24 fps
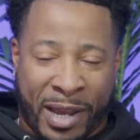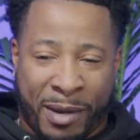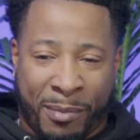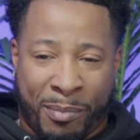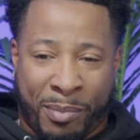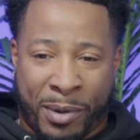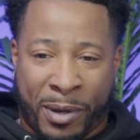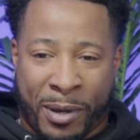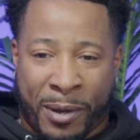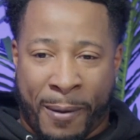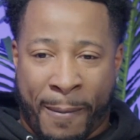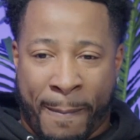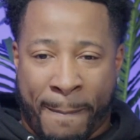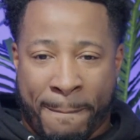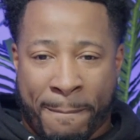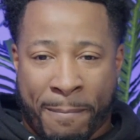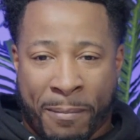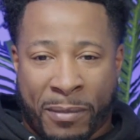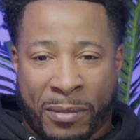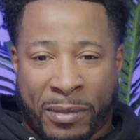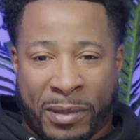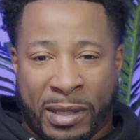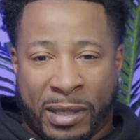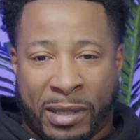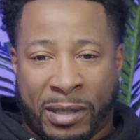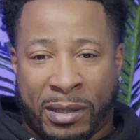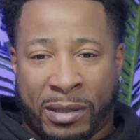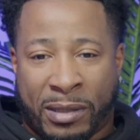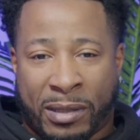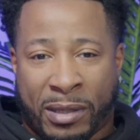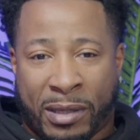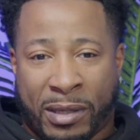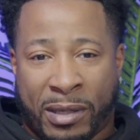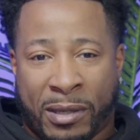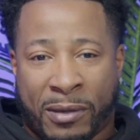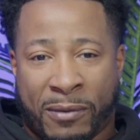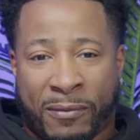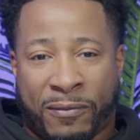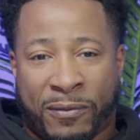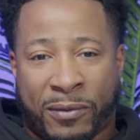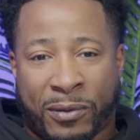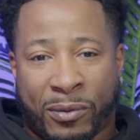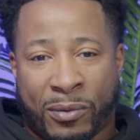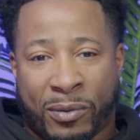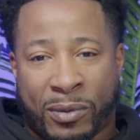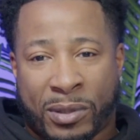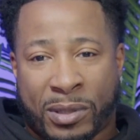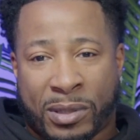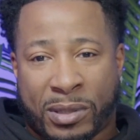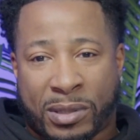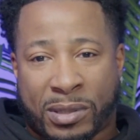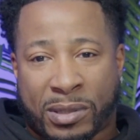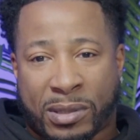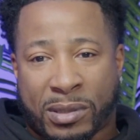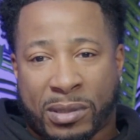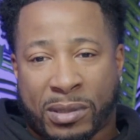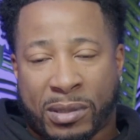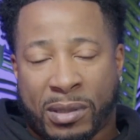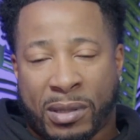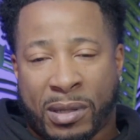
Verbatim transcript: But the the influence